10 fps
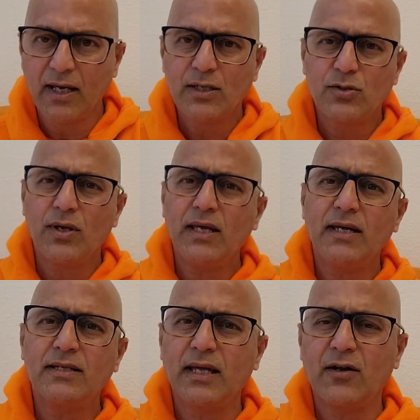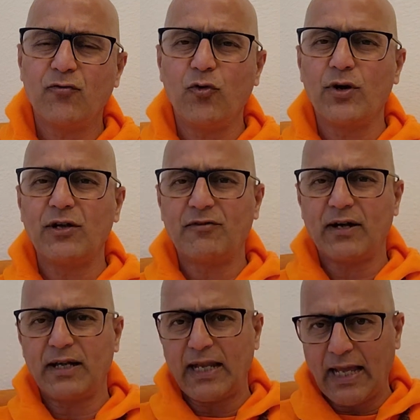So here there are 4
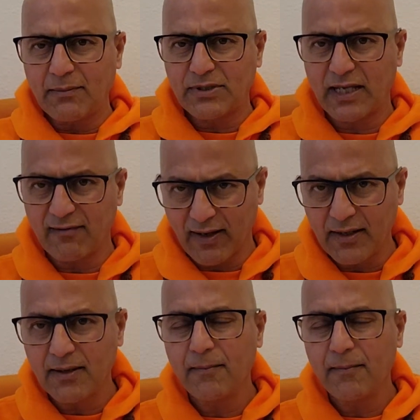different names given